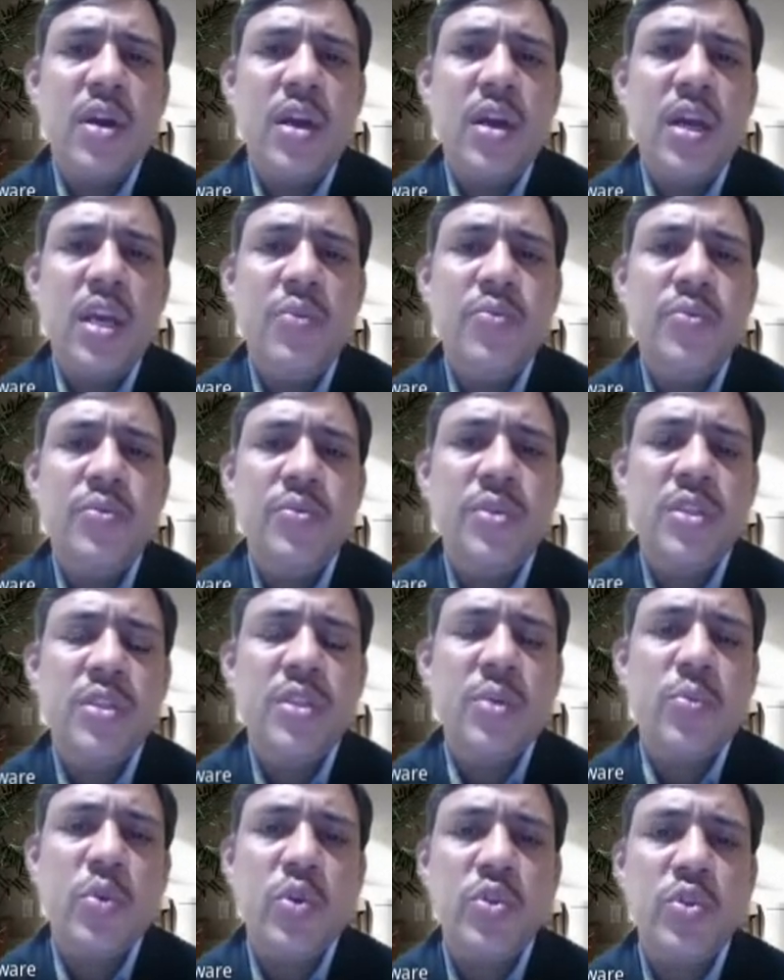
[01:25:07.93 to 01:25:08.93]
If
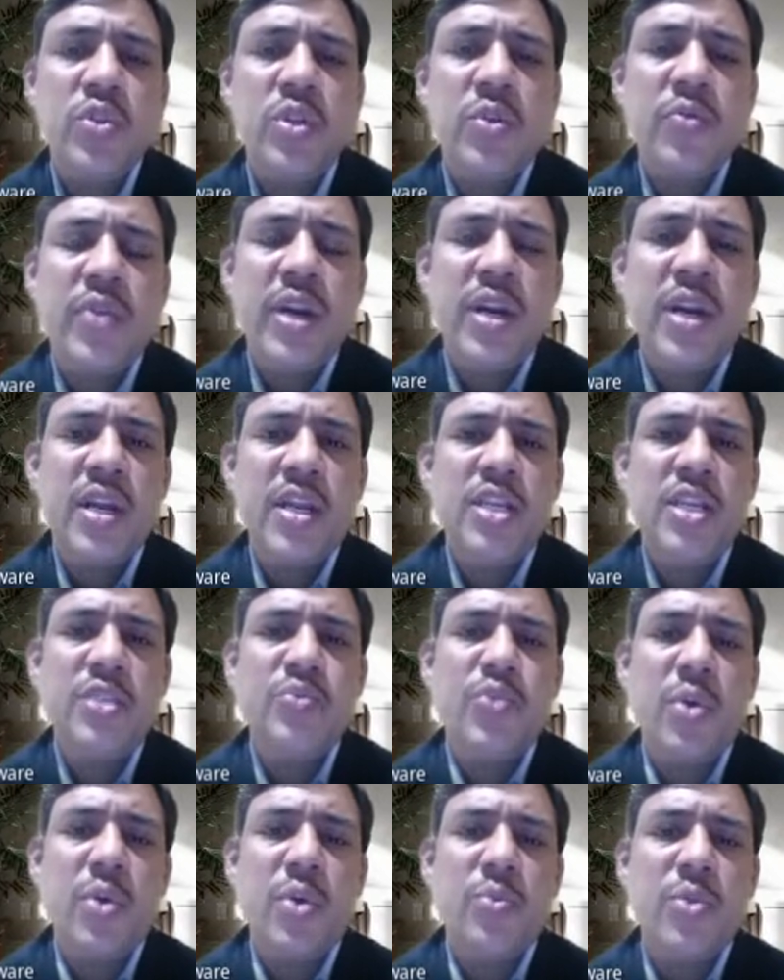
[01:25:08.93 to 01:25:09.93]
suppose the vendor is
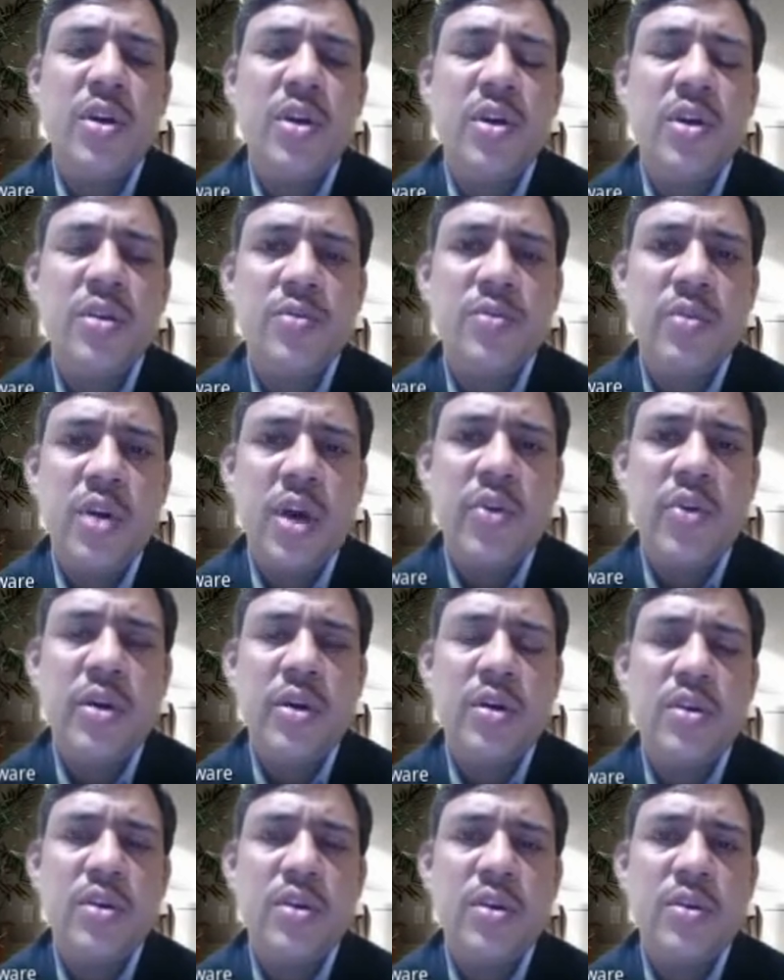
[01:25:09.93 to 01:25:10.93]
from the
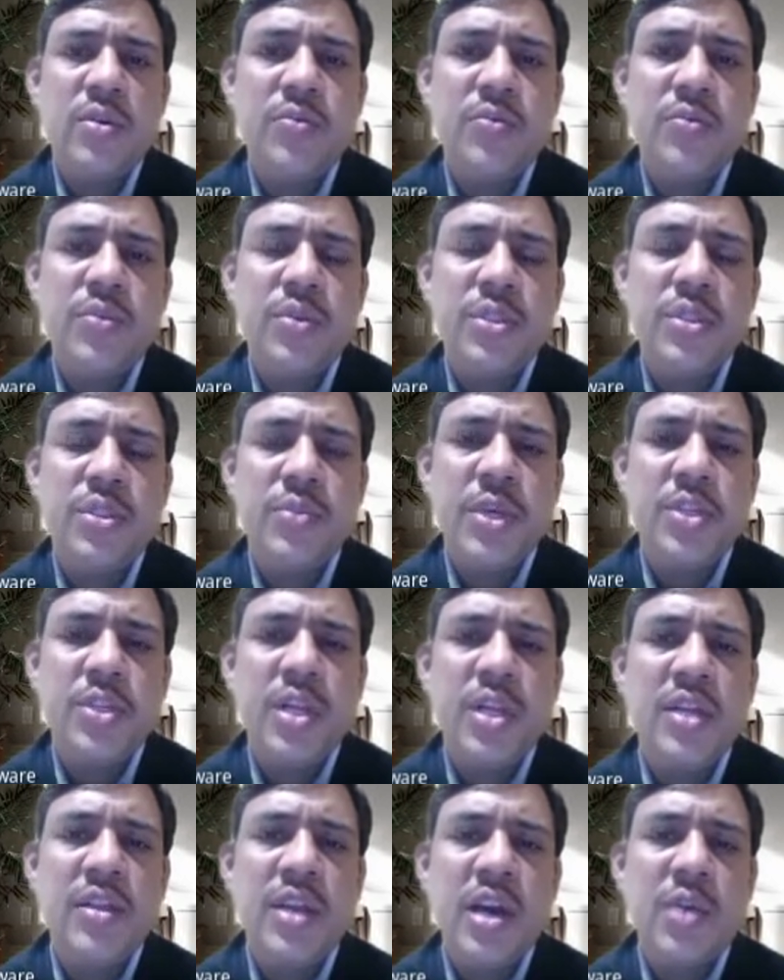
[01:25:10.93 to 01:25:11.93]
our
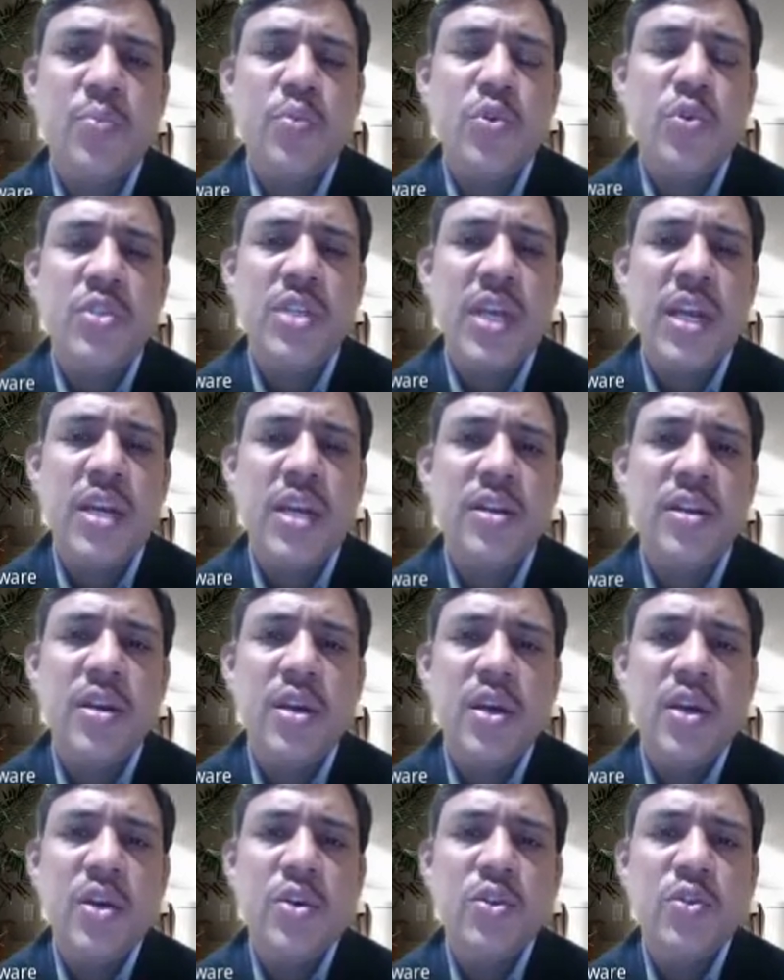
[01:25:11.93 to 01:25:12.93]
especially Nagpur side,
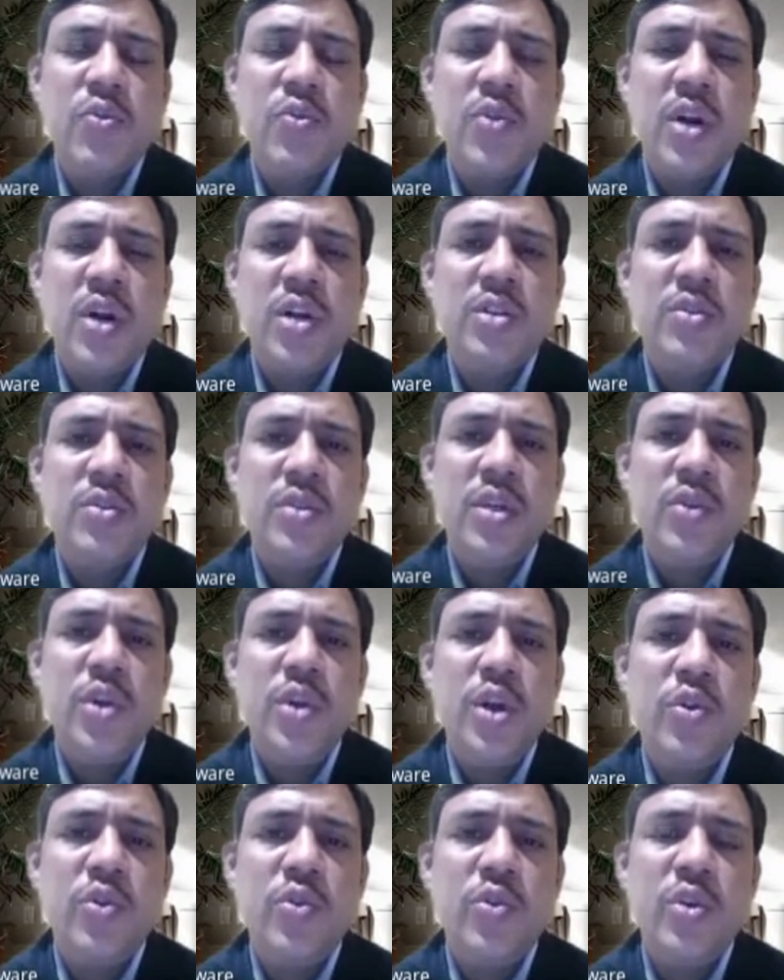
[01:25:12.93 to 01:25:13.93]
so what he will
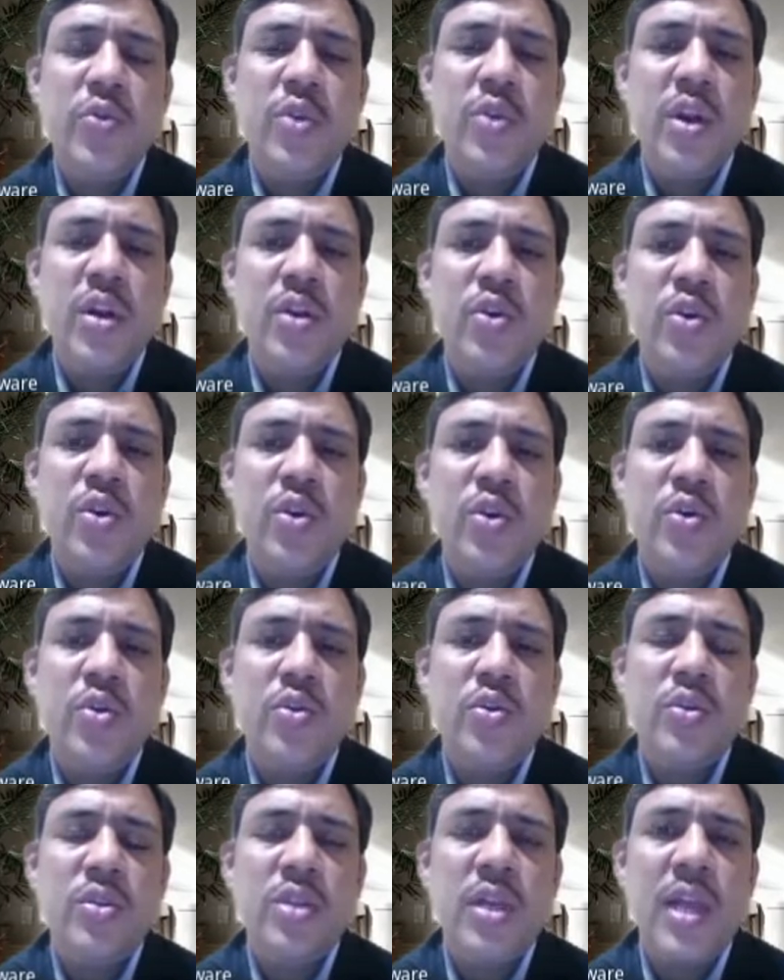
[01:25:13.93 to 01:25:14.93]
do, he will go
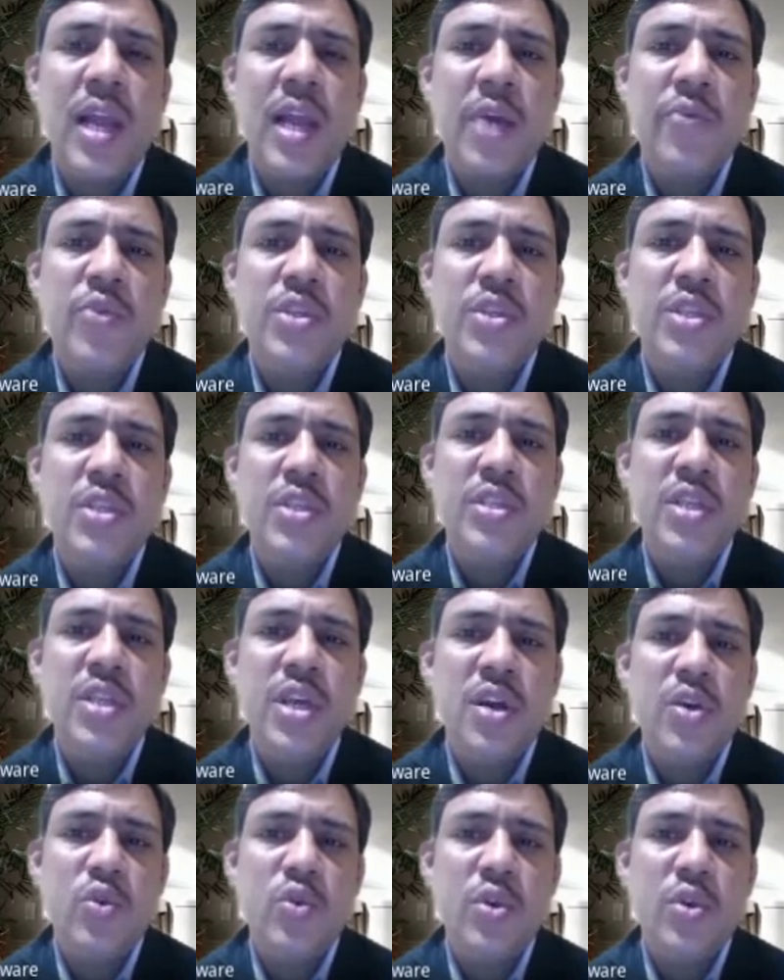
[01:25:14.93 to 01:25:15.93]
the lab which is near
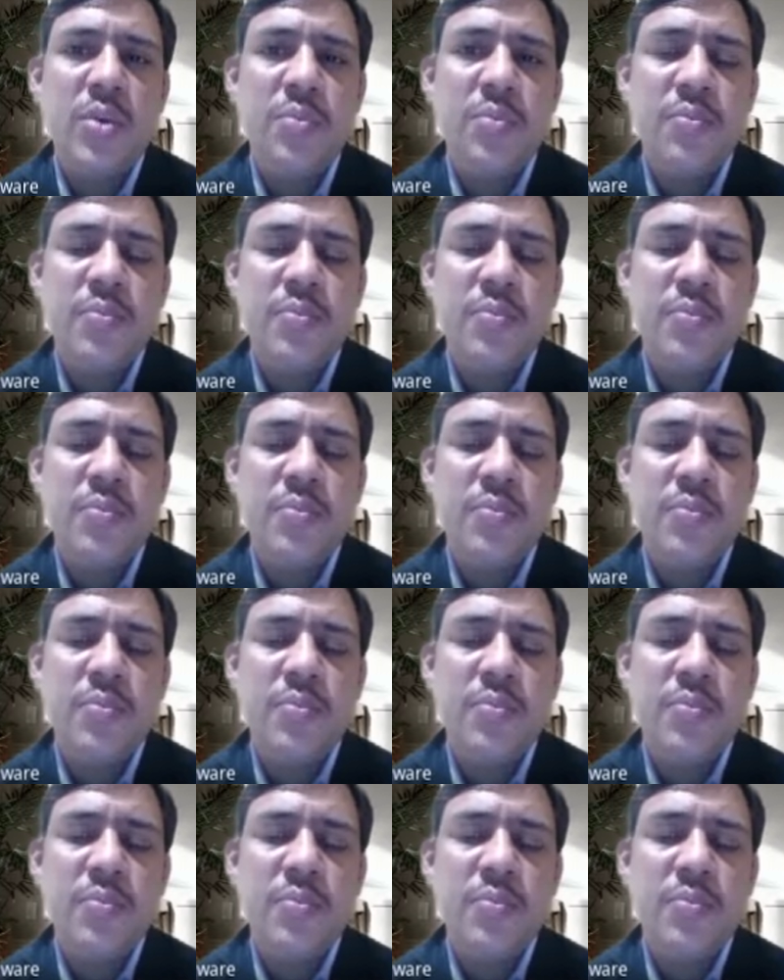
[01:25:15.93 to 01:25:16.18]
to him.